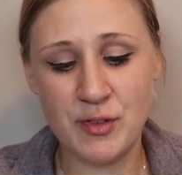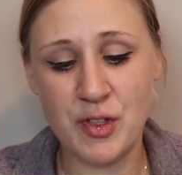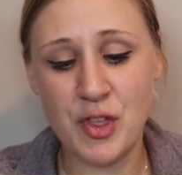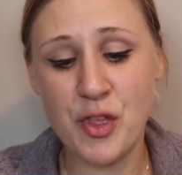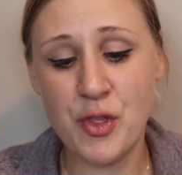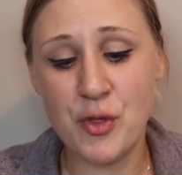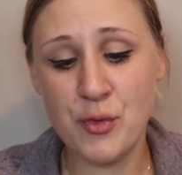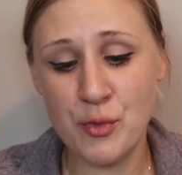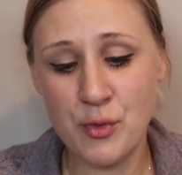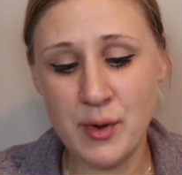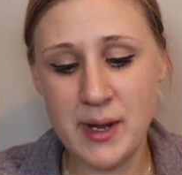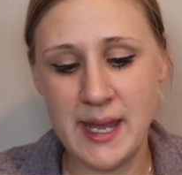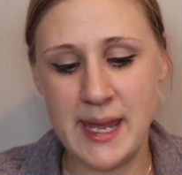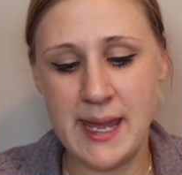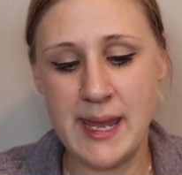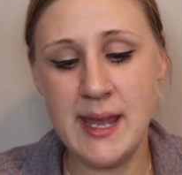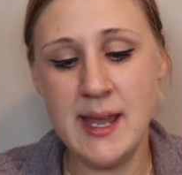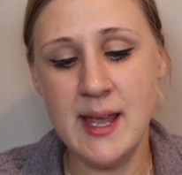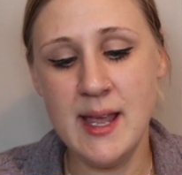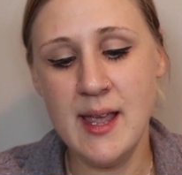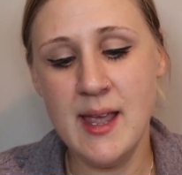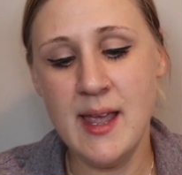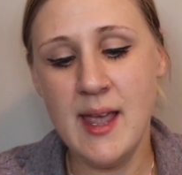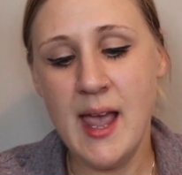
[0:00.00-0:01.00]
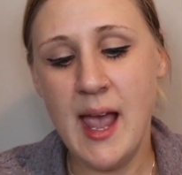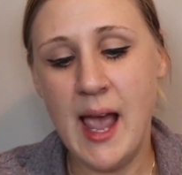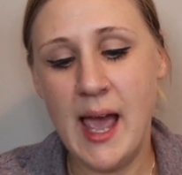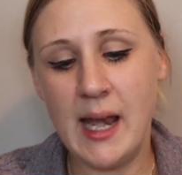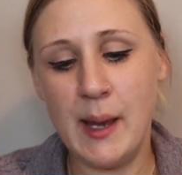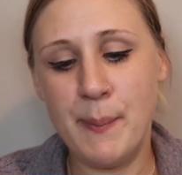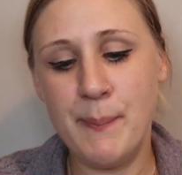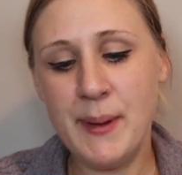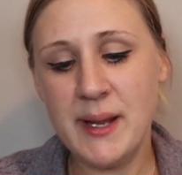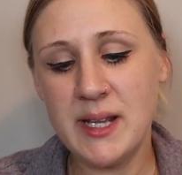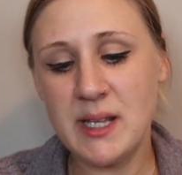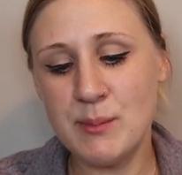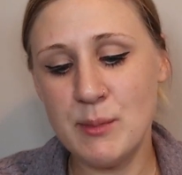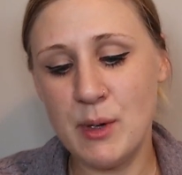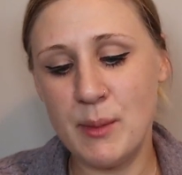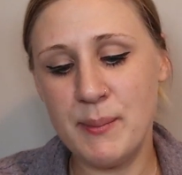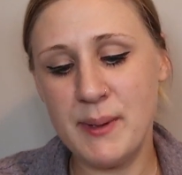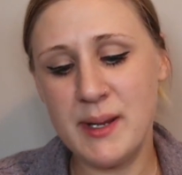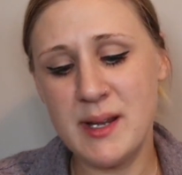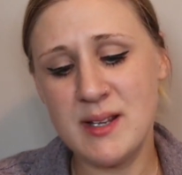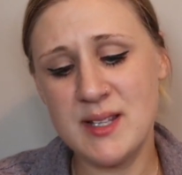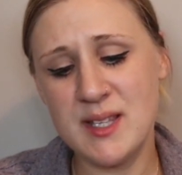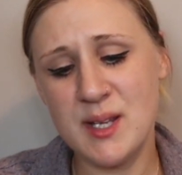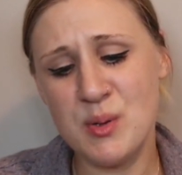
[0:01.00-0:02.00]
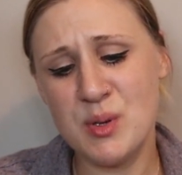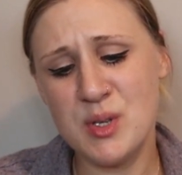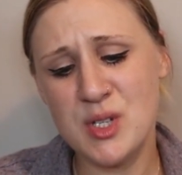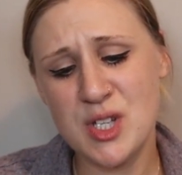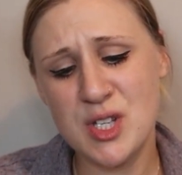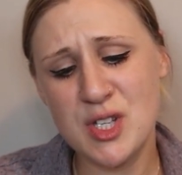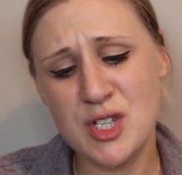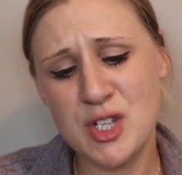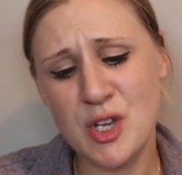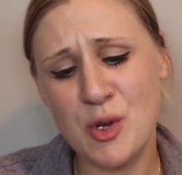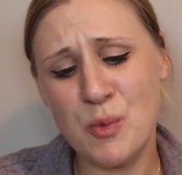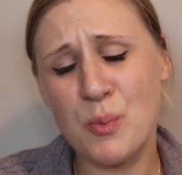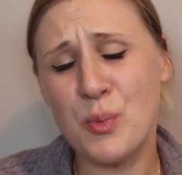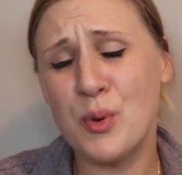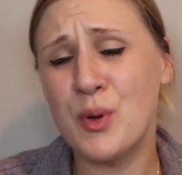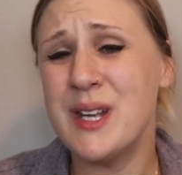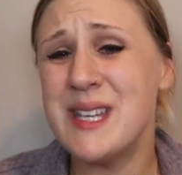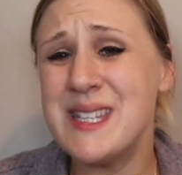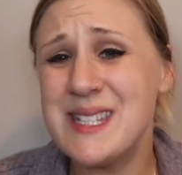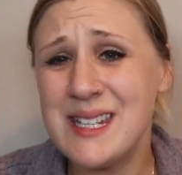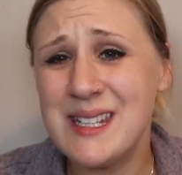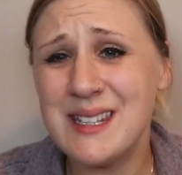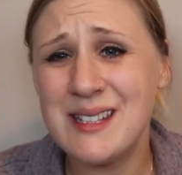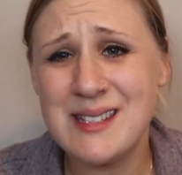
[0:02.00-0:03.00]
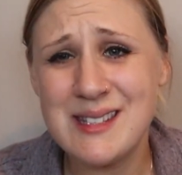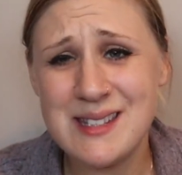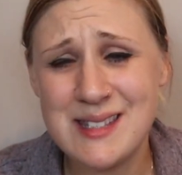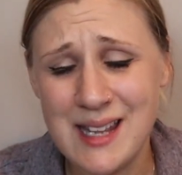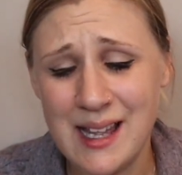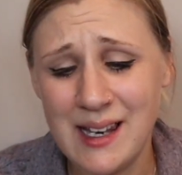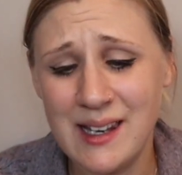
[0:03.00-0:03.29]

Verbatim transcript: of three. And I picked them up because they were just so pretty and